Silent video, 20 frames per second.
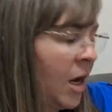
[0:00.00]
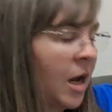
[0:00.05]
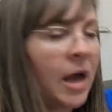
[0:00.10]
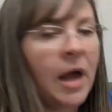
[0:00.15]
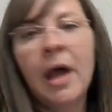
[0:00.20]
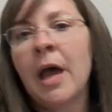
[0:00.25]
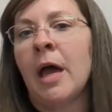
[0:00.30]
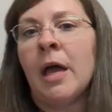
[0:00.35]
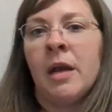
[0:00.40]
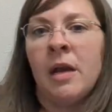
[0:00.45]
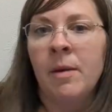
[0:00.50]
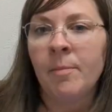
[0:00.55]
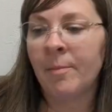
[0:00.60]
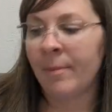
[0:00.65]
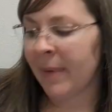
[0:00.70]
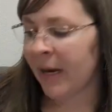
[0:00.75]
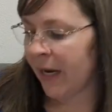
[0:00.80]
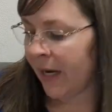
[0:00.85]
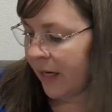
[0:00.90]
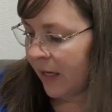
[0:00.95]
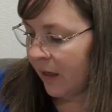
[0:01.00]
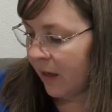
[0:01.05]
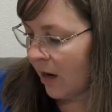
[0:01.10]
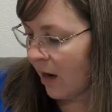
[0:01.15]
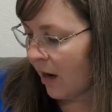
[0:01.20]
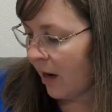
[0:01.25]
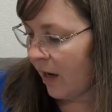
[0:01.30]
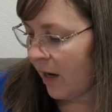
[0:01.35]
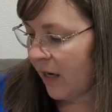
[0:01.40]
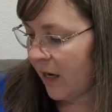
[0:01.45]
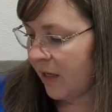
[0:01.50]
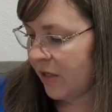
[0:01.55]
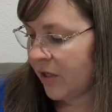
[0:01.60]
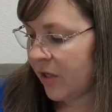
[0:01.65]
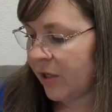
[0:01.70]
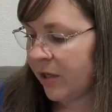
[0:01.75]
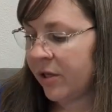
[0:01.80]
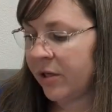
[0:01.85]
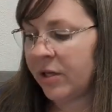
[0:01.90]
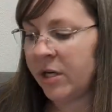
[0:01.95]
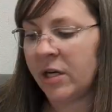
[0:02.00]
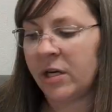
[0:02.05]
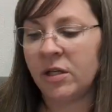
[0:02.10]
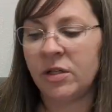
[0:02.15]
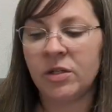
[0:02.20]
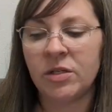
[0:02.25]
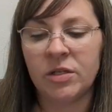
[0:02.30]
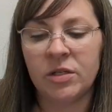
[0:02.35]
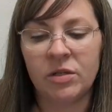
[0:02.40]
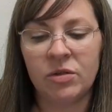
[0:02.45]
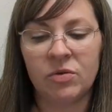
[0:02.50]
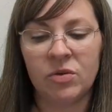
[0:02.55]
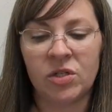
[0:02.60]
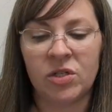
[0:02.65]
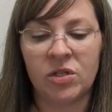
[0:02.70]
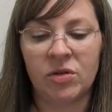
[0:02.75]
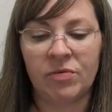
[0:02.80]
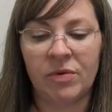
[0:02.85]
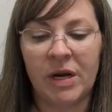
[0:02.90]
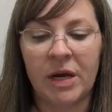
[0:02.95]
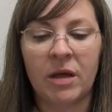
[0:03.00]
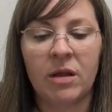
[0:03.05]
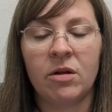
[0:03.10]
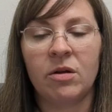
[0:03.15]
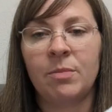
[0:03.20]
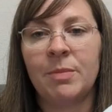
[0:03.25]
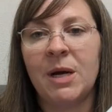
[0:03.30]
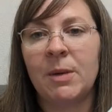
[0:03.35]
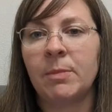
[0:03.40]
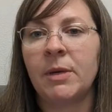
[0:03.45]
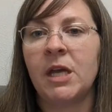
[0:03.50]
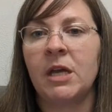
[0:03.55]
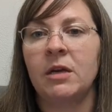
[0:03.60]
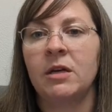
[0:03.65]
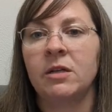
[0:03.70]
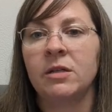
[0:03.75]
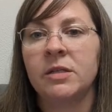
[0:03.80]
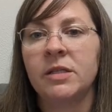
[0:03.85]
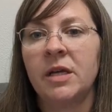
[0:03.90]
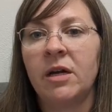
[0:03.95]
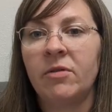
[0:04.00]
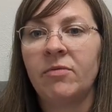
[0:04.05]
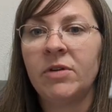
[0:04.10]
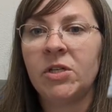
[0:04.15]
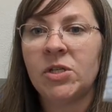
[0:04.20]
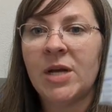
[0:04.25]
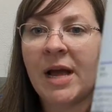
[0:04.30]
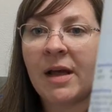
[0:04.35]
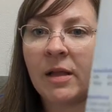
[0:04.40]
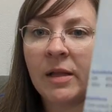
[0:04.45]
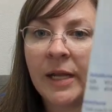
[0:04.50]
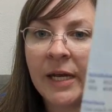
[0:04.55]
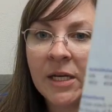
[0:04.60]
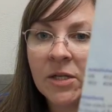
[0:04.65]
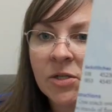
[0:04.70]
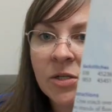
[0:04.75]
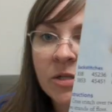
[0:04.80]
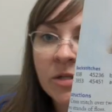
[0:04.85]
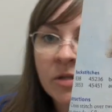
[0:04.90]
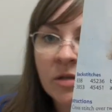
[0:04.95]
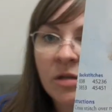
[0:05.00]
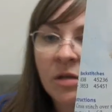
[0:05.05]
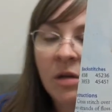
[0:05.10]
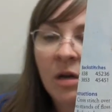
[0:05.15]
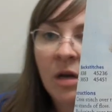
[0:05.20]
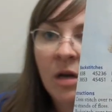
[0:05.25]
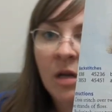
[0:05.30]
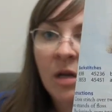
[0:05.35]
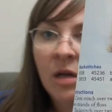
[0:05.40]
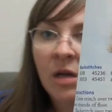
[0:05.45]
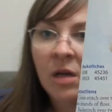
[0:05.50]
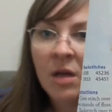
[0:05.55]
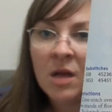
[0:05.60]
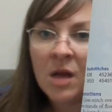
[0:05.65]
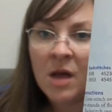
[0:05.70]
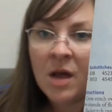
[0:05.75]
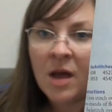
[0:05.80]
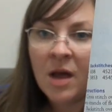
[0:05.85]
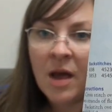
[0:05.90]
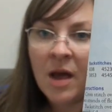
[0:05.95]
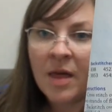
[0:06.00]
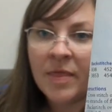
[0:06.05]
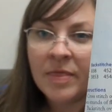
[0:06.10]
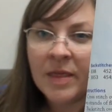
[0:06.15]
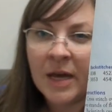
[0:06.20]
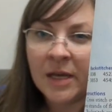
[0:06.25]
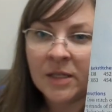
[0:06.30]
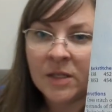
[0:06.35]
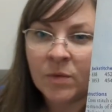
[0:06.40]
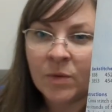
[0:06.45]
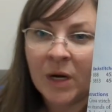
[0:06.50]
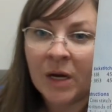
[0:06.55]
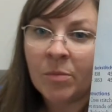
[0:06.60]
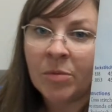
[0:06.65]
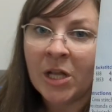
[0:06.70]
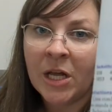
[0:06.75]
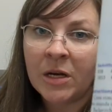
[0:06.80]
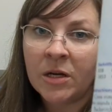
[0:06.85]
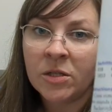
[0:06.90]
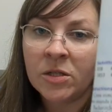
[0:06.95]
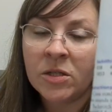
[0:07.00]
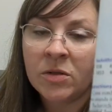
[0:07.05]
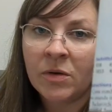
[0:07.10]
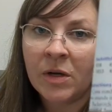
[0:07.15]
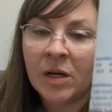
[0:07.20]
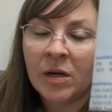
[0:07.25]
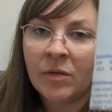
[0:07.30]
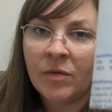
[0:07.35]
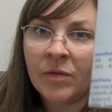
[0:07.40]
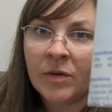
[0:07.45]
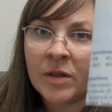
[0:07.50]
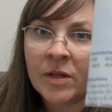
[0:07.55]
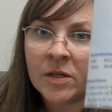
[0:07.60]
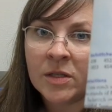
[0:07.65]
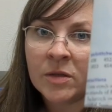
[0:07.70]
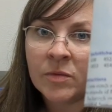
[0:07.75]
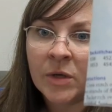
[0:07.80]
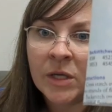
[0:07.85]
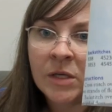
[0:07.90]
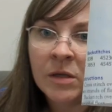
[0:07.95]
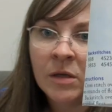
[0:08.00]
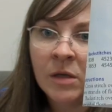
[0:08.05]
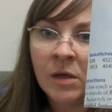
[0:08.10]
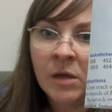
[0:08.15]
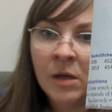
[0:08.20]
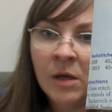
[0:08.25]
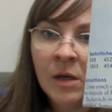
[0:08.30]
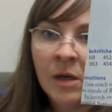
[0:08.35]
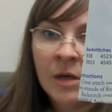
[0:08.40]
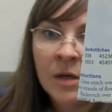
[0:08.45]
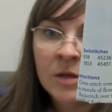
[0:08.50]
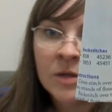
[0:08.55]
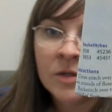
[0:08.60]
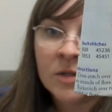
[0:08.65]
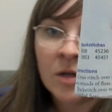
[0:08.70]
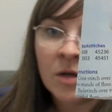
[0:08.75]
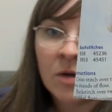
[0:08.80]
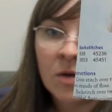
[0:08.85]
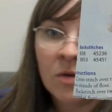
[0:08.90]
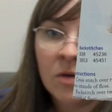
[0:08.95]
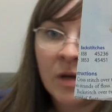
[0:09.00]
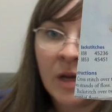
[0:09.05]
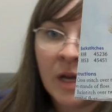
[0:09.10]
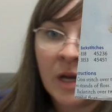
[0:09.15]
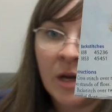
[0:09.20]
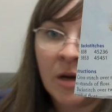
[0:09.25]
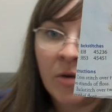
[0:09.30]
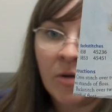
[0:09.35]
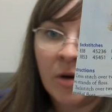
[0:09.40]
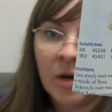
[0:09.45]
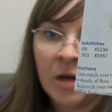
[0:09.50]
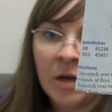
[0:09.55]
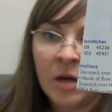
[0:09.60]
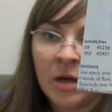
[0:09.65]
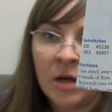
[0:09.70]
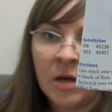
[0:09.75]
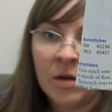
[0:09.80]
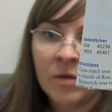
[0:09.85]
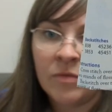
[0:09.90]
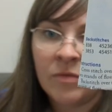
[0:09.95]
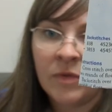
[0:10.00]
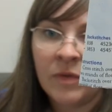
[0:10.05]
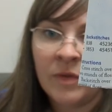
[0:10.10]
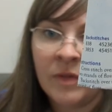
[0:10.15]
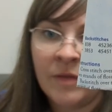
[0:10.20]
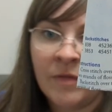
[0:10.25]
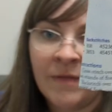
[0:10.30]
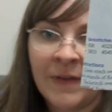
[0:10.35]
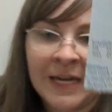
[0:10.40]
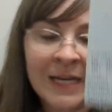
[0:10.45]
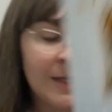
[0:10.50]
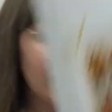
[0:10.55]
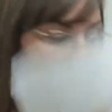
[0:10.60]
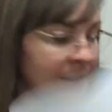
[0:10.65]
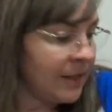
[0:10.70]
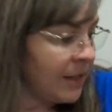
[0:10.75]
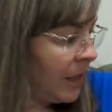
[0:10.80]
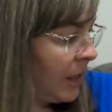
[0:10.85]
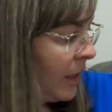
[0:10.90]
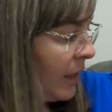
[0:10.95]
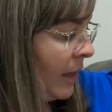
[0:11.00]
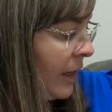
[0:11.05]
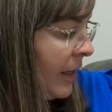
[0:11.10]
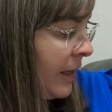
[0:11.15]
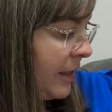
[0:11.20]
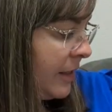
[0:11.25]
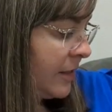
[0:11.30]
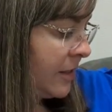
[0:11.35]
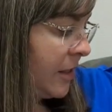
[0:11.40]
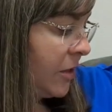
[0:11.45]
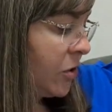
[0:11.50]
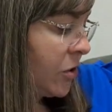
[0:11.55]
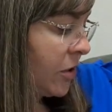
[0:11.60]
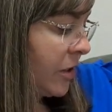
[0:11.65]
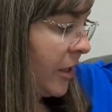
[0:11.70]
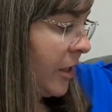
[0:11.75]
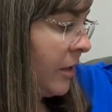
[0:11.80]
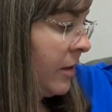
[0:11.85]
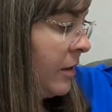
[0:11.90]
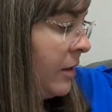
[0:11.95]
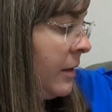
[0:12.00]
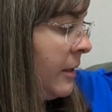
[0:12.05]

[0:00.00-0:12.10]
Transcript: And mine I turned into just a regular pumpkin instead of a jack-o'-lantern. And that's what I plan on doing for this one. So getting rid of the face, essentially.